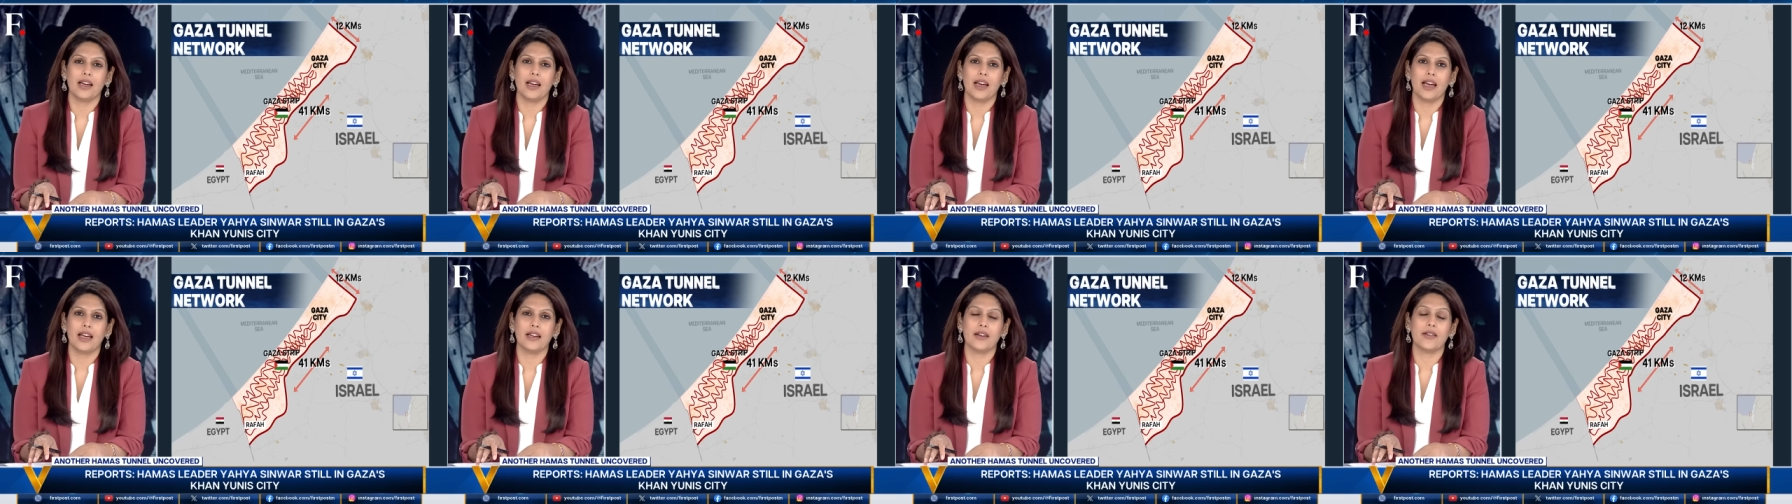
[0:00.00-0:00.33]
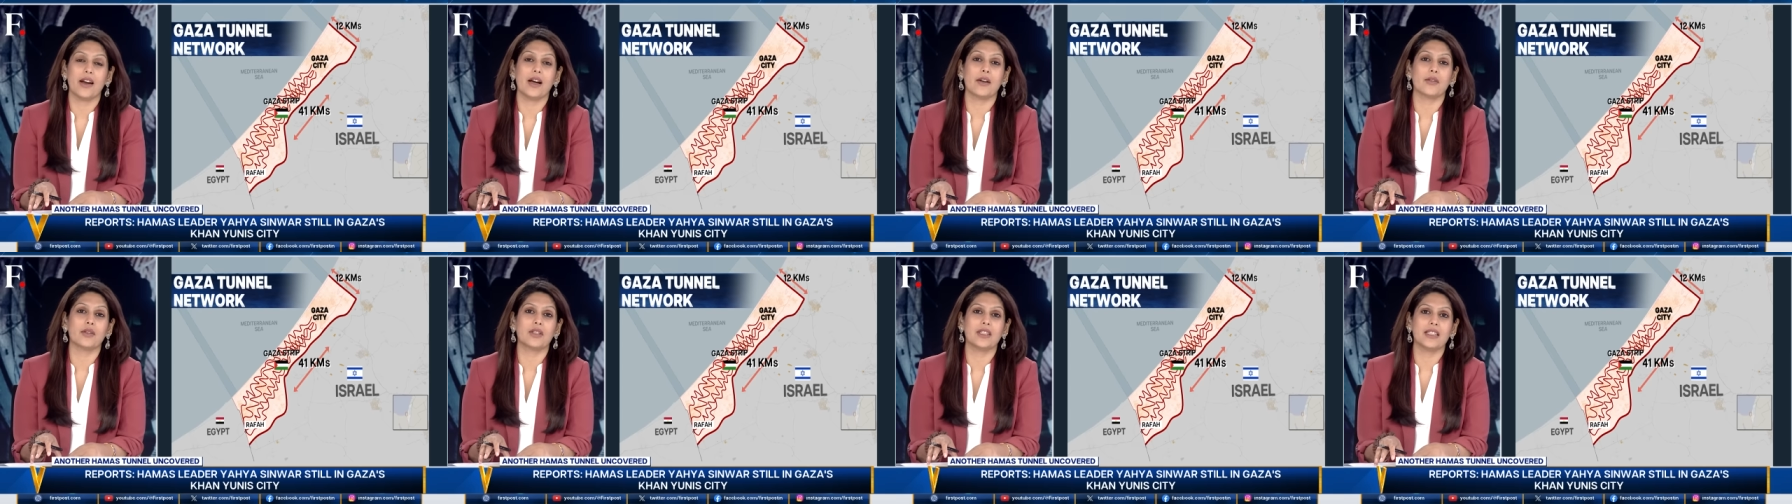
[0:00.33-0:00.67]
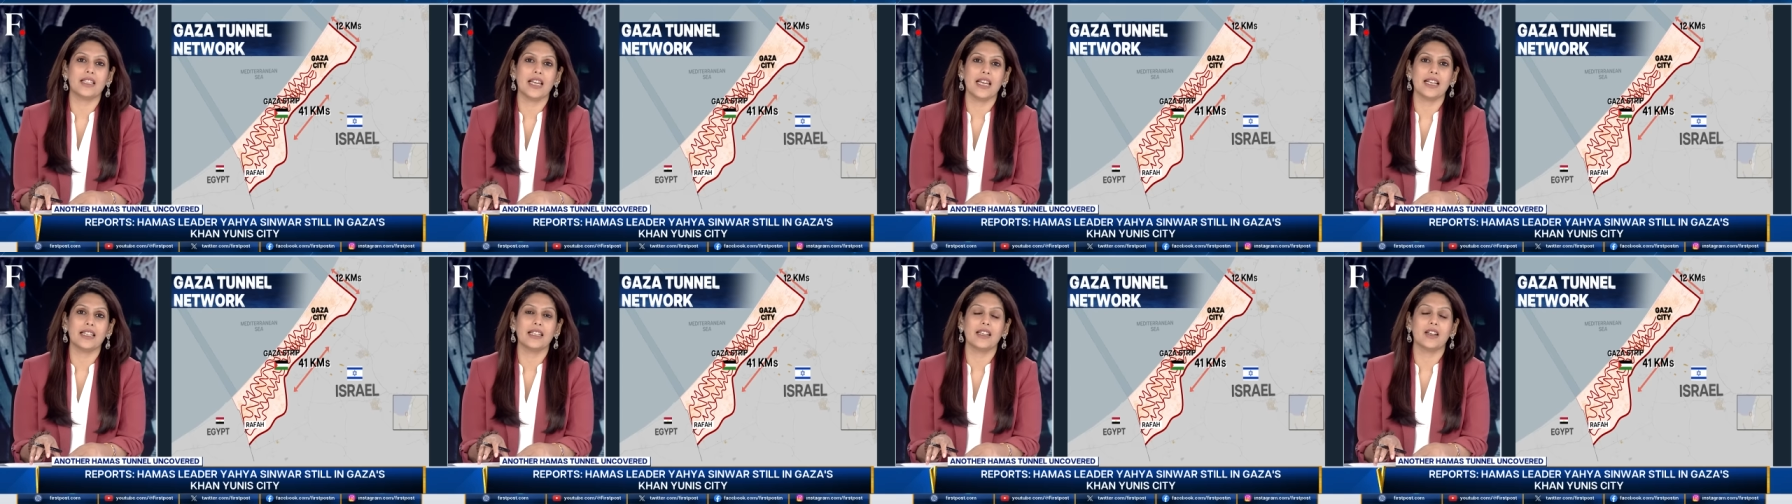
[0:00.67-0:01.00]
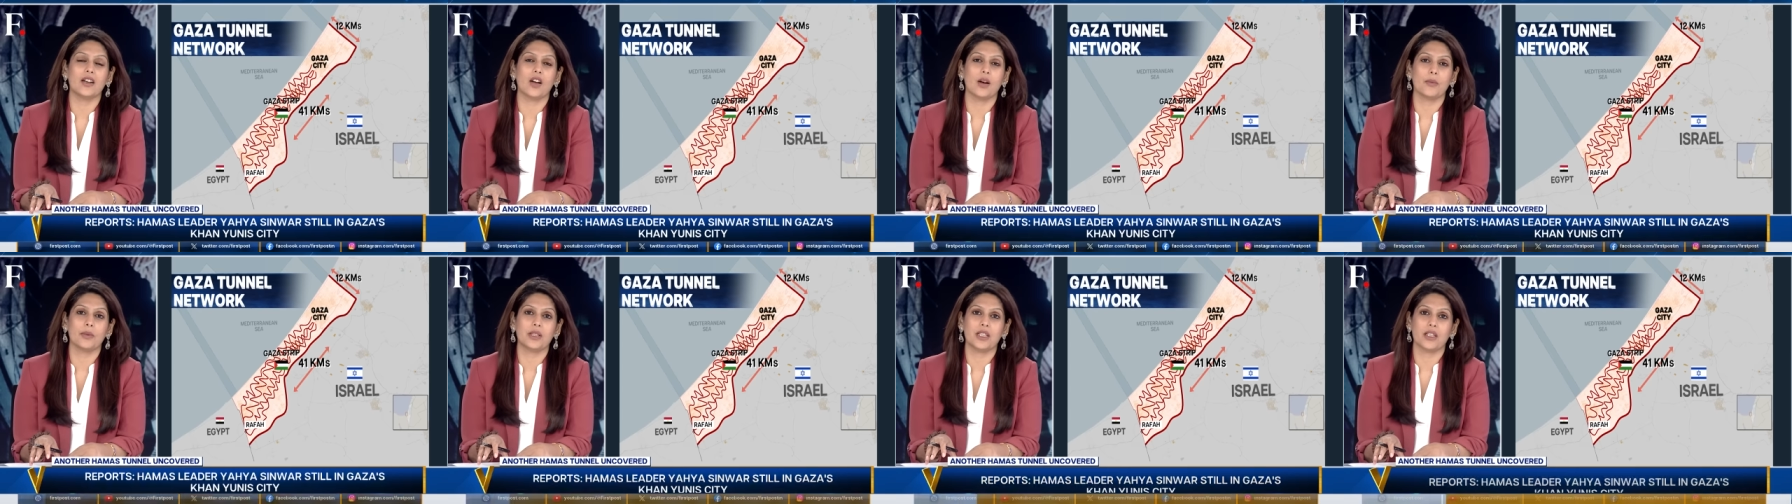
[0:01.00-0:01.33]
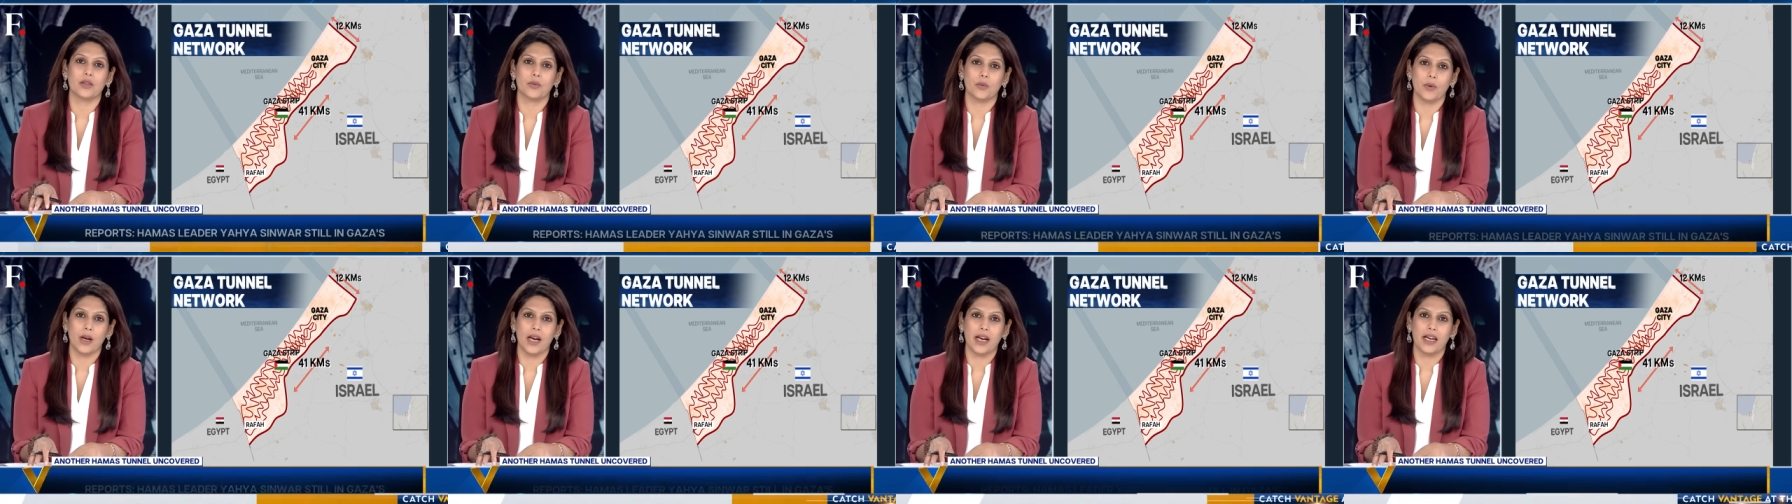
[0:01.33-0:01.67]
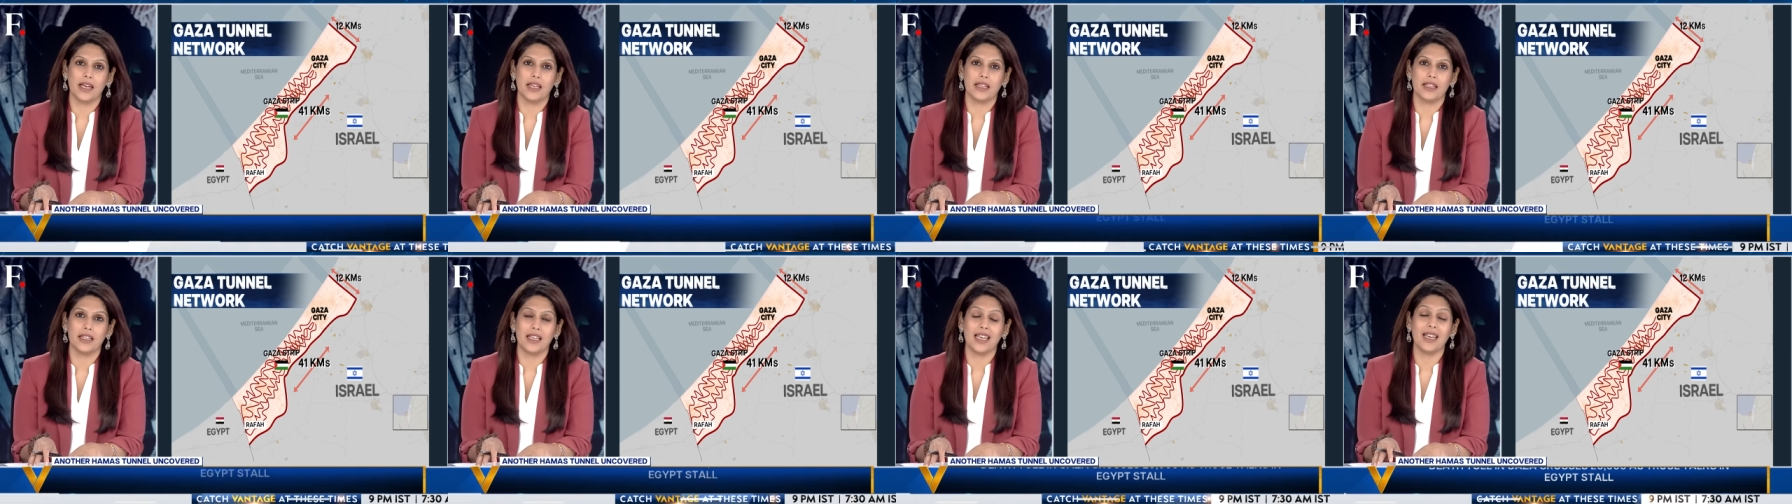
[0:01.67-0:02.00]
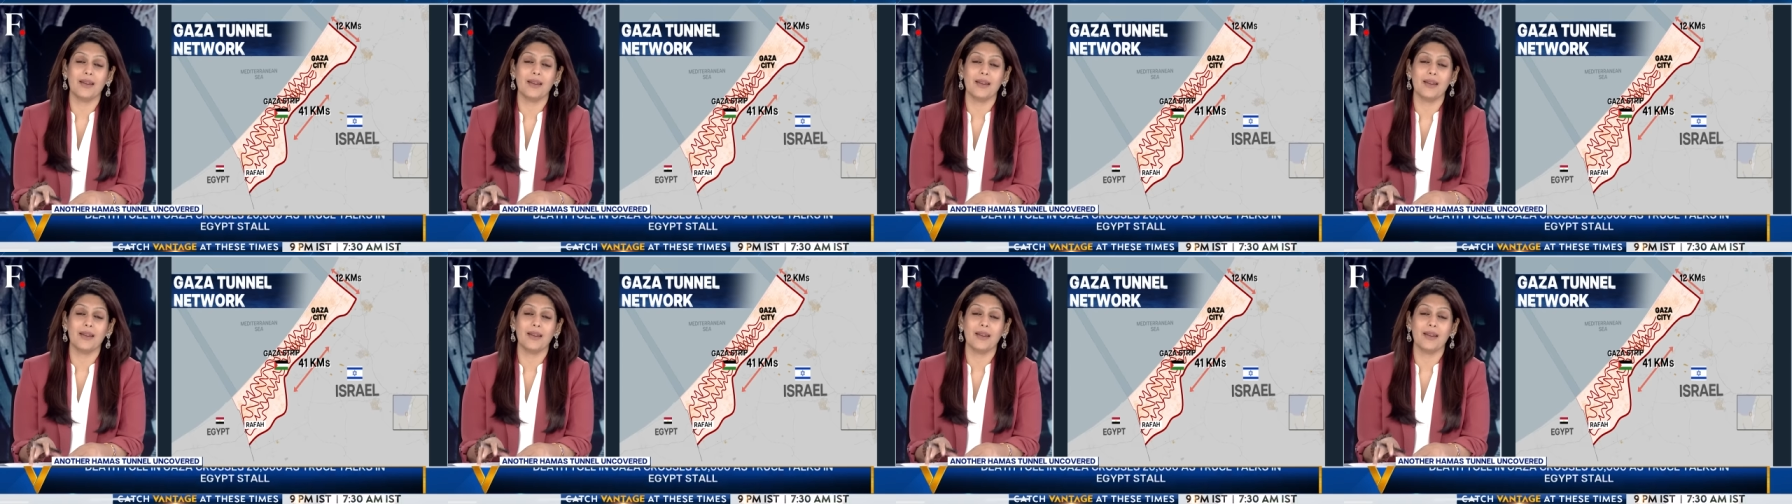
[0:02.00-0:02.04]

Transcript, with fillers: and around 10 kilometers wide.